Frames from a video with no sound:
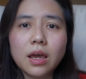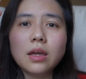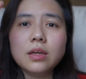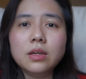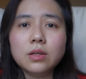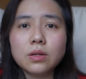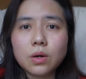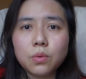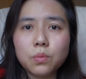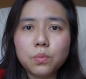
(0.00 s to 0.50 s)

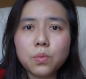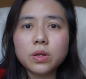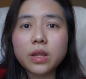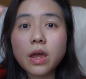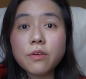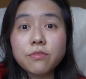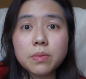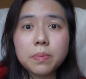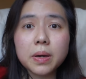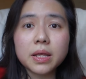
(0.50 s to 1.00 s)
you know, what
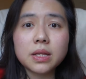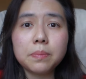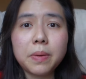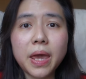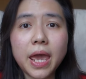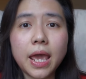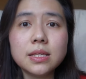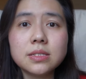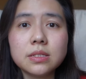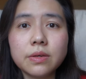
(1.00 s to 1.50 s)
everybody
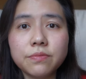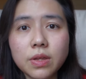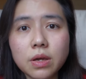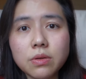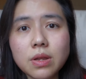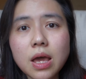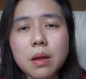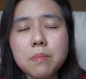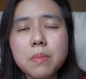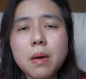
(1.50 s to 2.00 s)
pays if they're
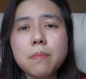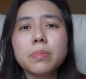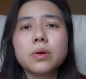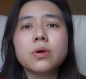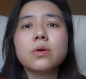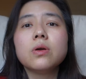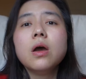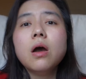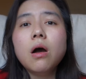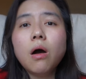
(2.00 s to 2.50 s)
not a
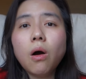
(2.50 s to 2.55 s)
member.